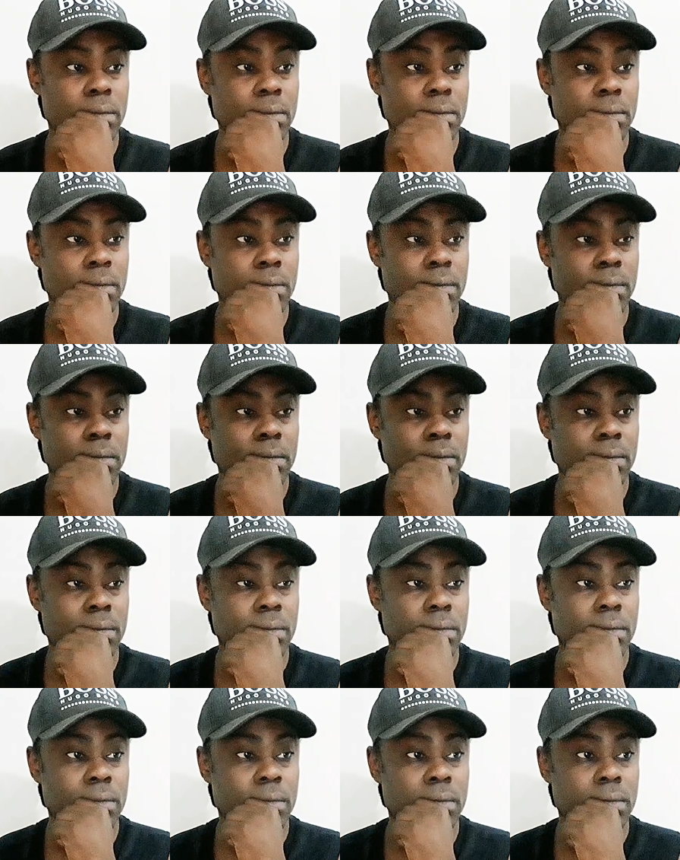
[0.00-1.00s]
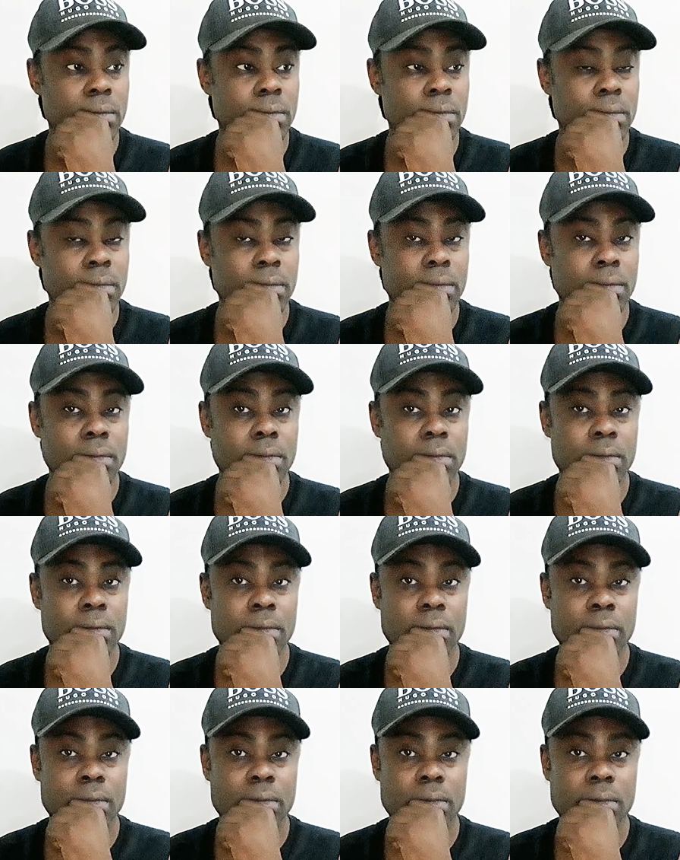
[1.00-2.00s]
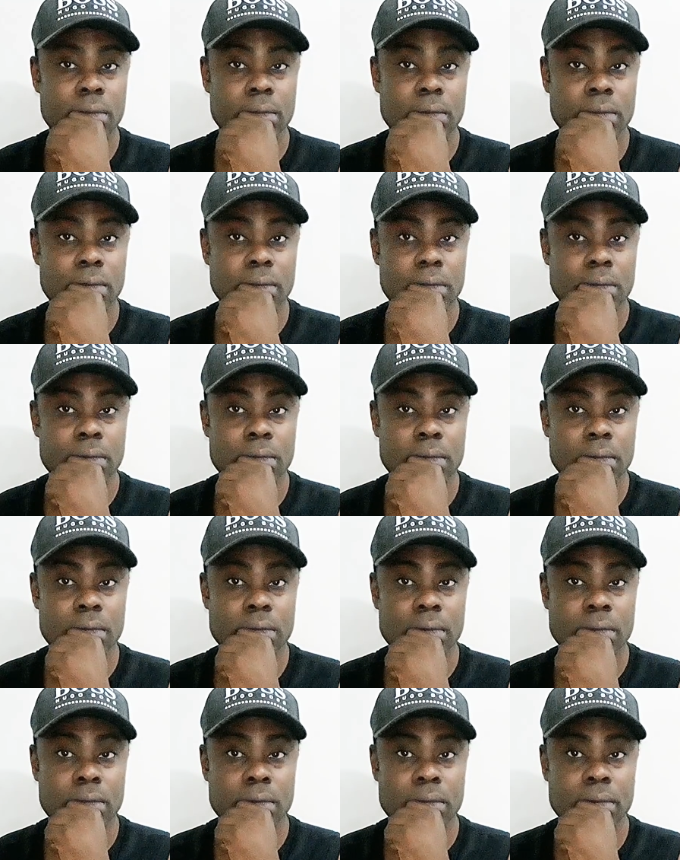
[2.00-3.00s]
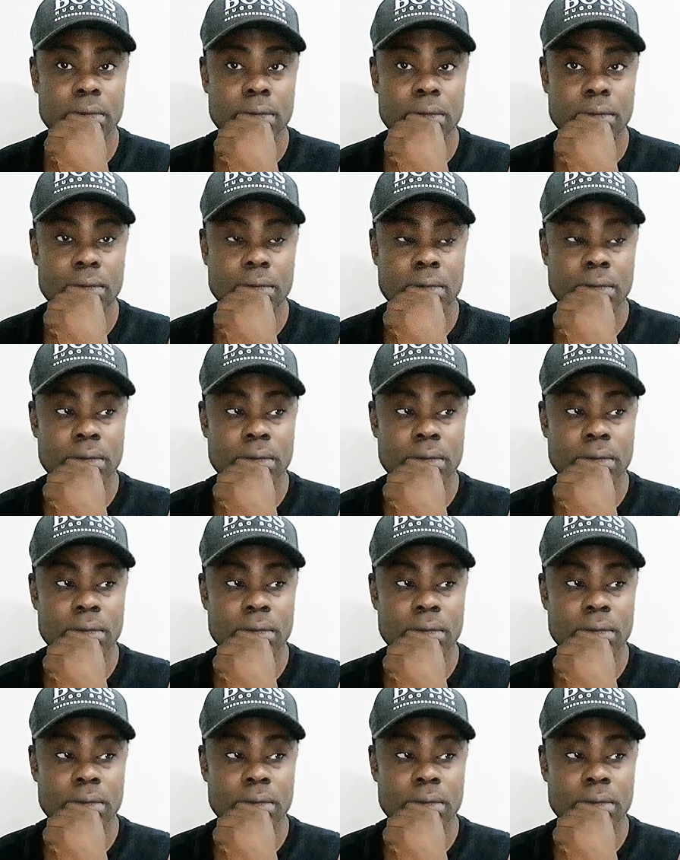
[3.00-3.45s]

[no speech]